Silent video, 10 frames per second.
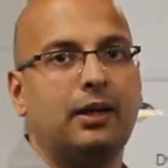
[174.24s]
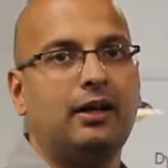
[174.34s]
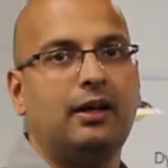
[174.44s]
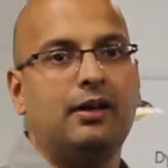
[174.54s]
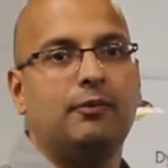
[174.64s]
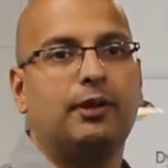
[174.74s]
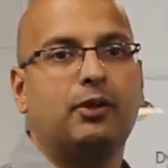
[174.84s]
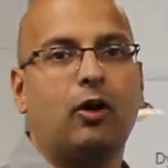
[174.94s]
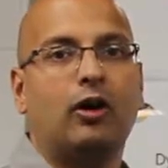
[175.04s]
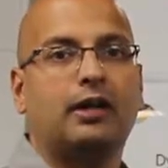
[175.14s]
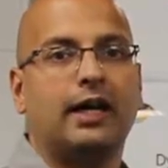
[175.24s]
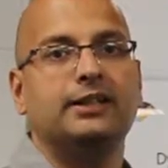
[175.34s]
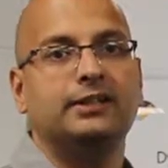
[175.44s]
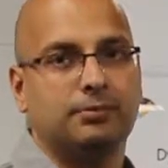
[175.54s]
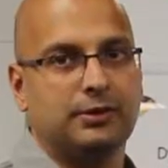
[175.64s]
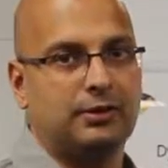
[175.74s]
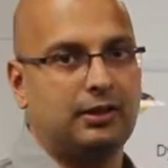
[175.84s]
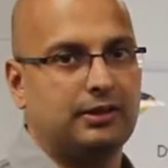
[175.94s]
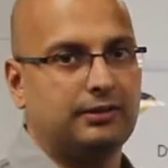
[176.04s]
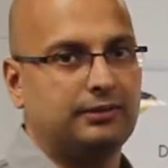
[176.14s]
well with all kinds of
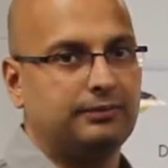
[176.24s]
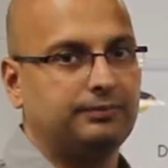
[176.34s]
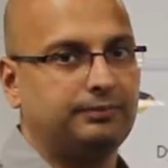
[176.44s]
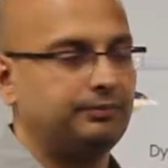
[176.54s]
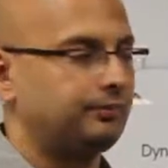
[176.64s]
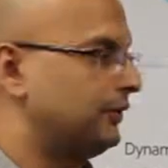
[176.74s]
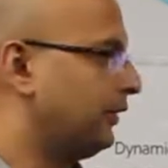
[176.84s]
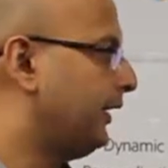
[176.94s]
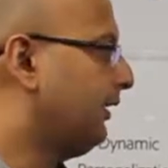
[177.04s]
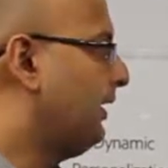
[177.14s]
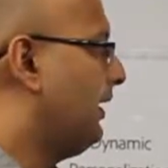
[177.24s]
personas. Okay.